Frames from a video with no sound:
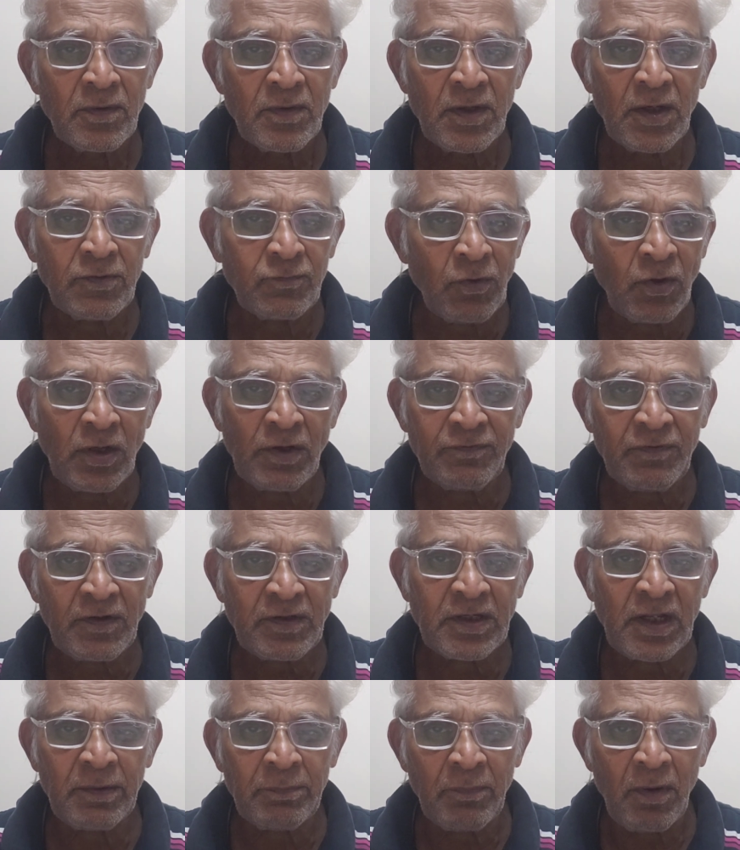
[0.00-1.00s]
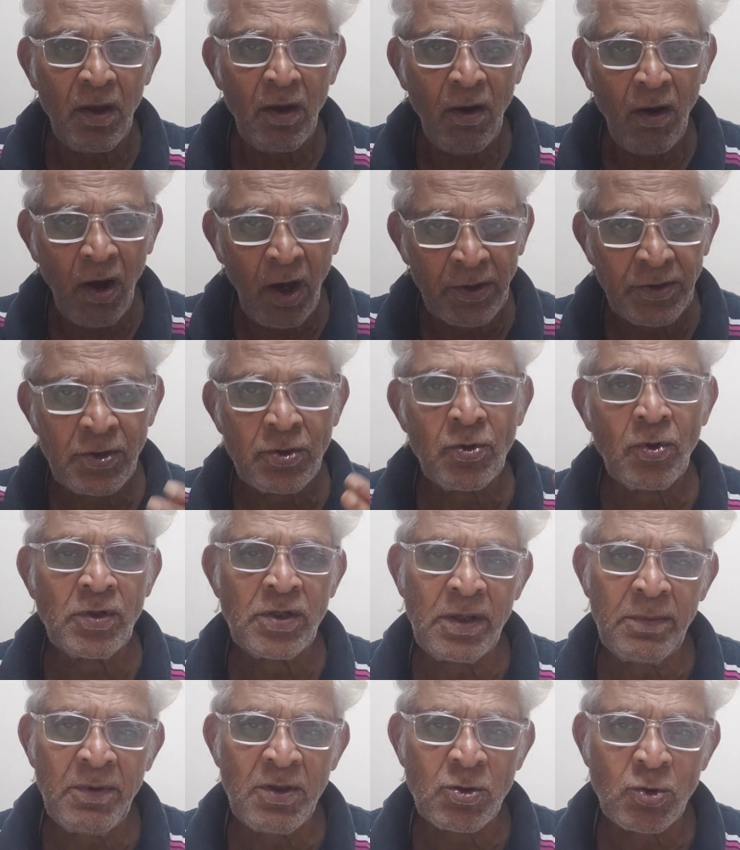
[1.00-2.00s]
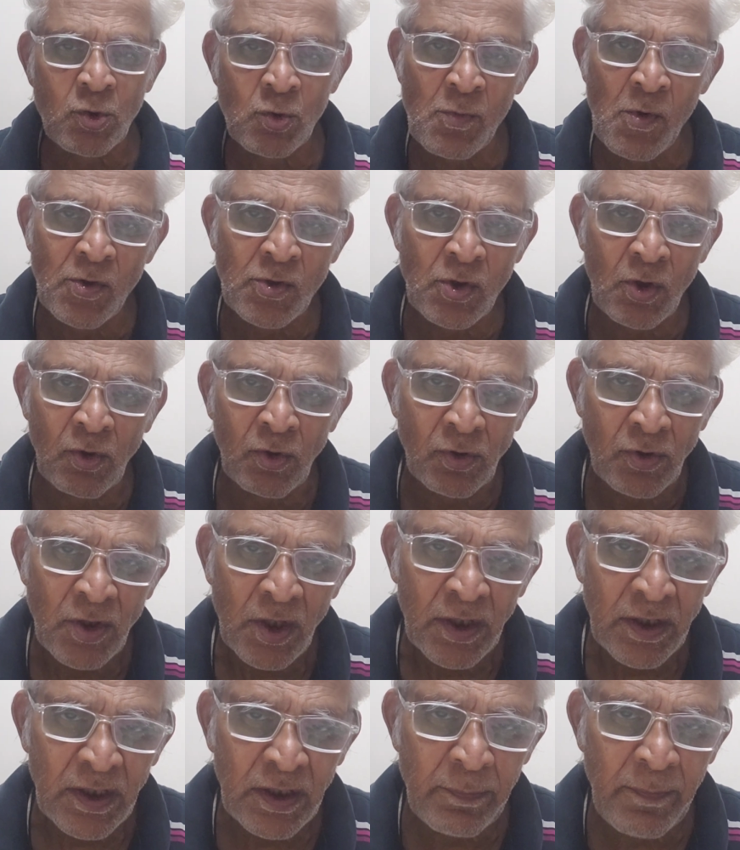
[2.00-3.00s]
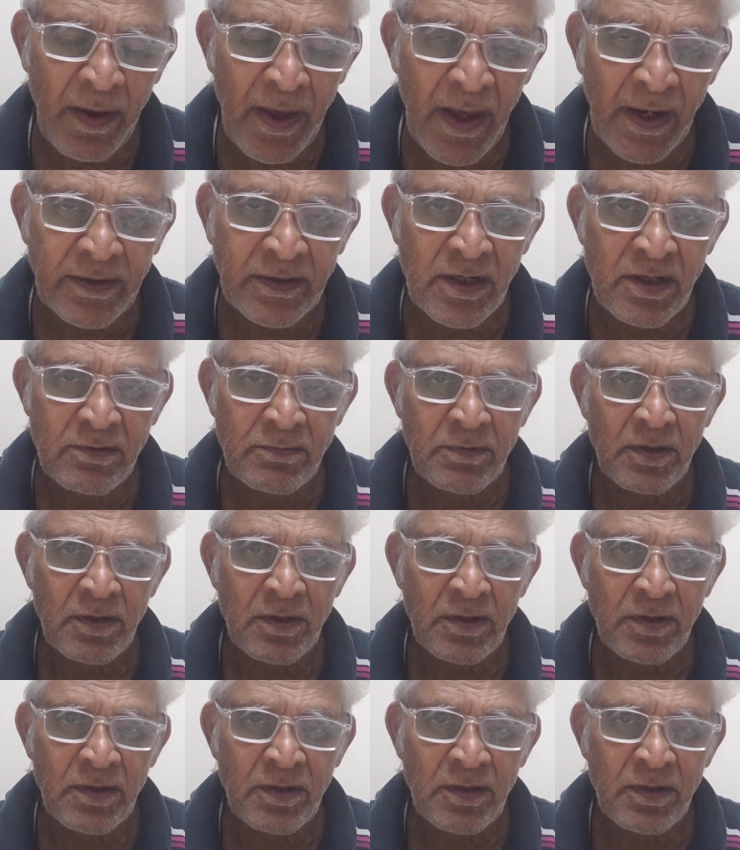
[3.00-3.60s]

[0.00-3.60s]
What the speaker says: It won't affect him. On his own, he may sumoto, he may act.